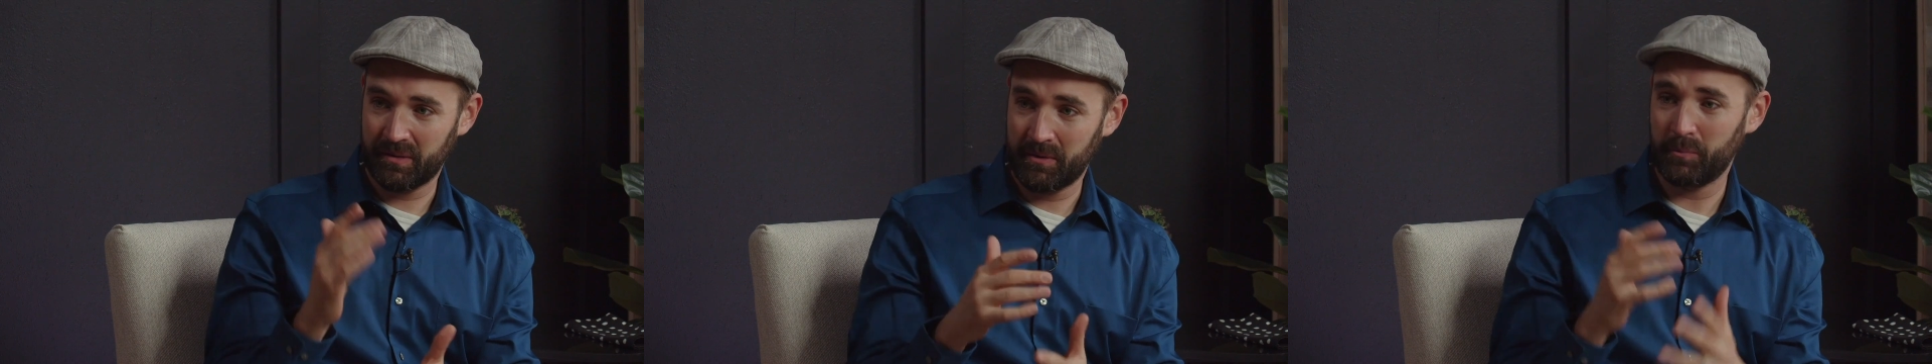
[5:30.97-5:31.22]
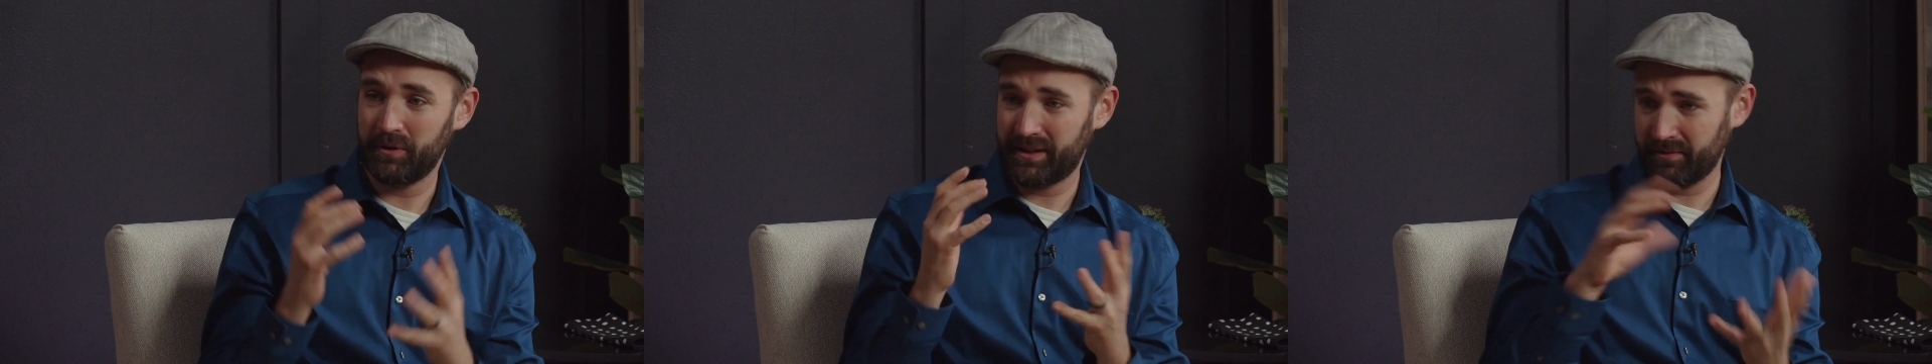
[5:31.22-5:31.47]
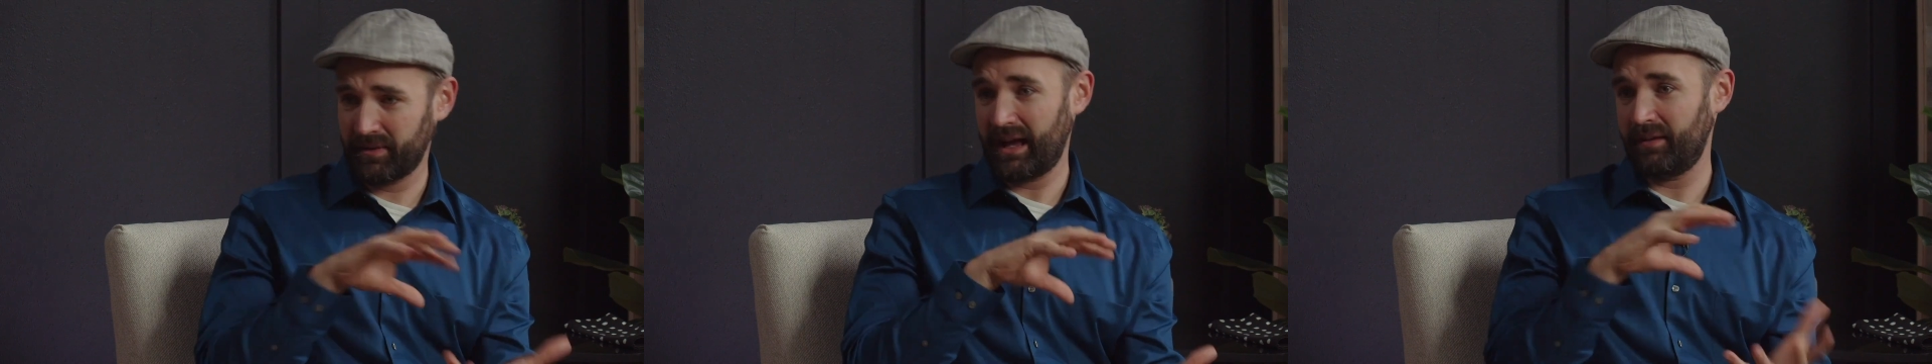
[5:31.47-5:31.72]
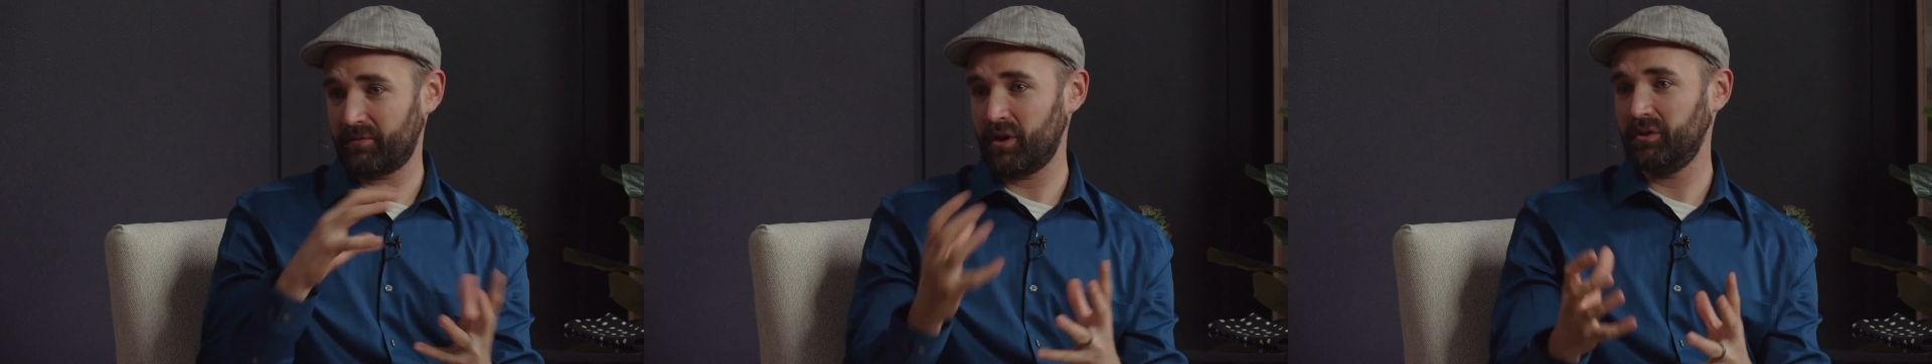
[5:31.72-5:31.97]
I mean, we
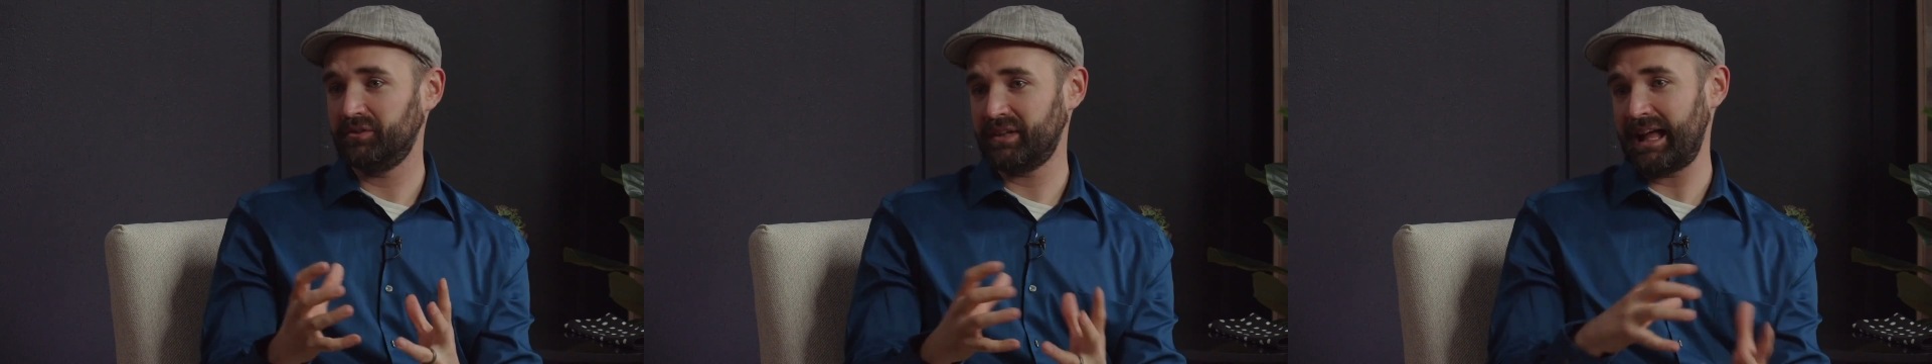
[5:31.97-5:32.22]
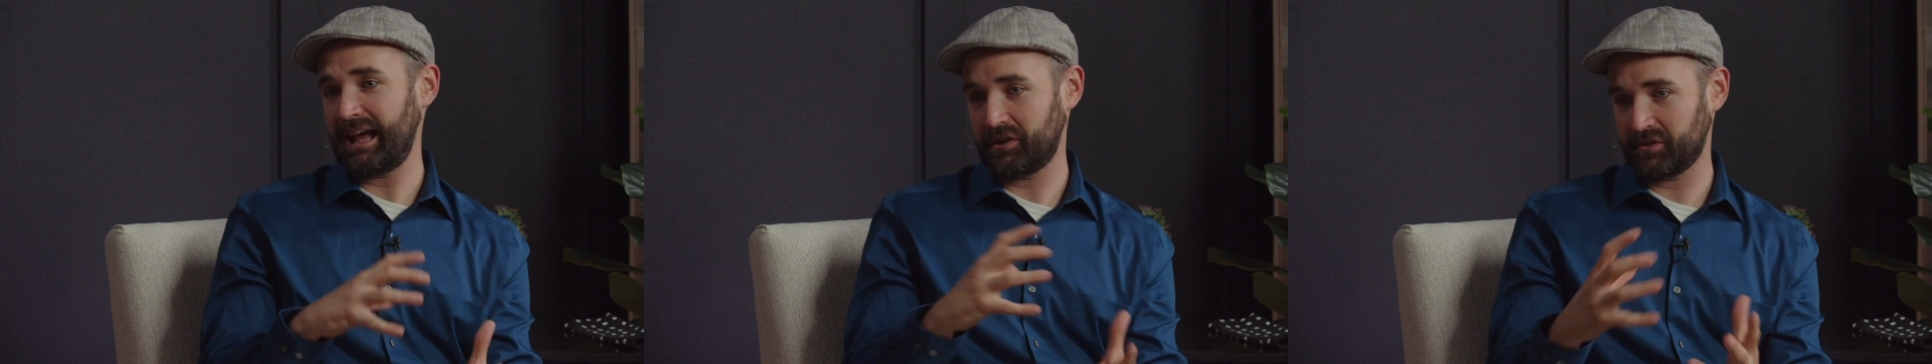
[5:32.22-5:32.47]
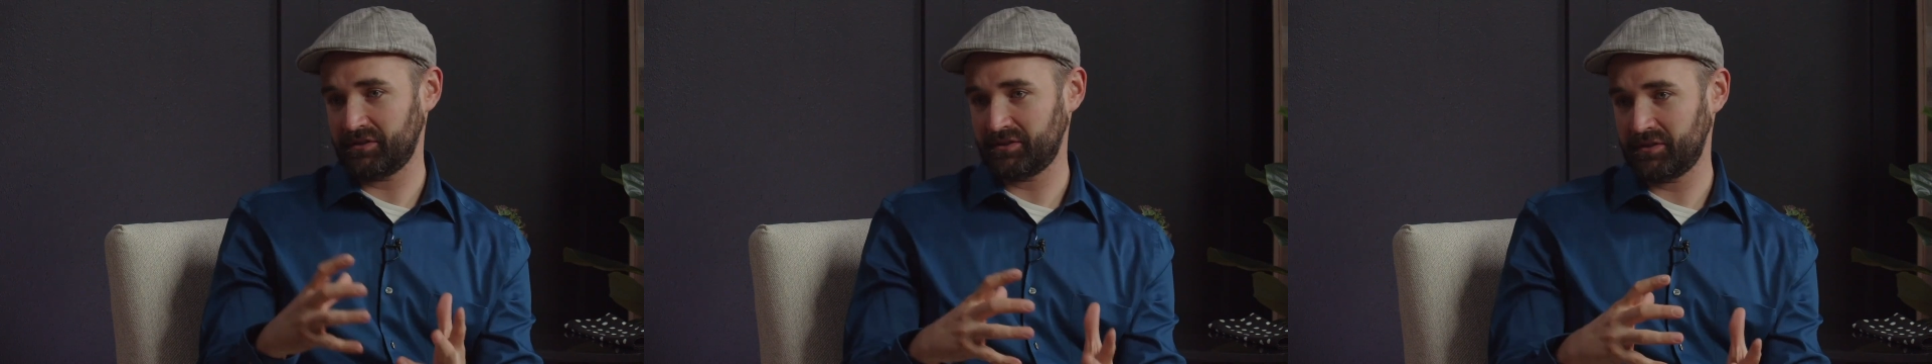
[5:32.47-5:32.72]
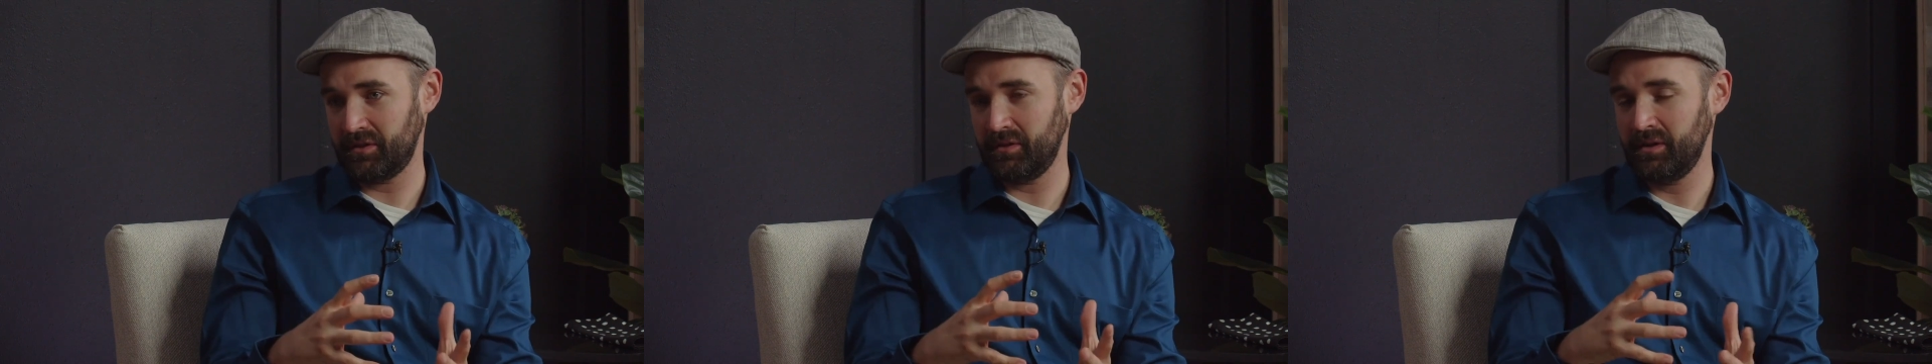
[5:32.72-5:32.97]
definitely have calls to action
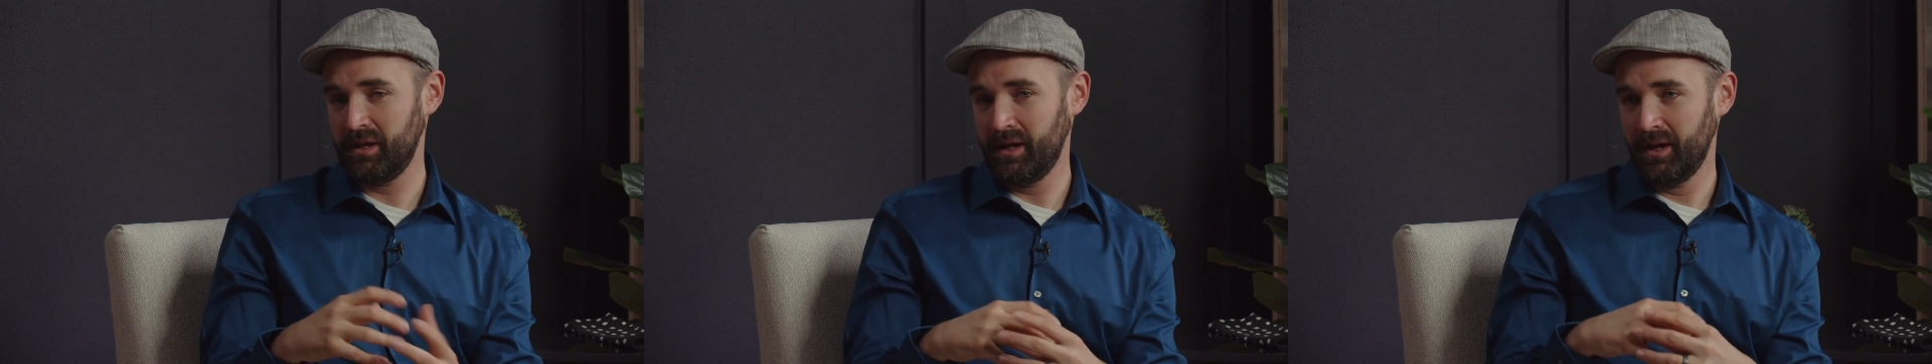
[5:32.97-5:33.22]
still,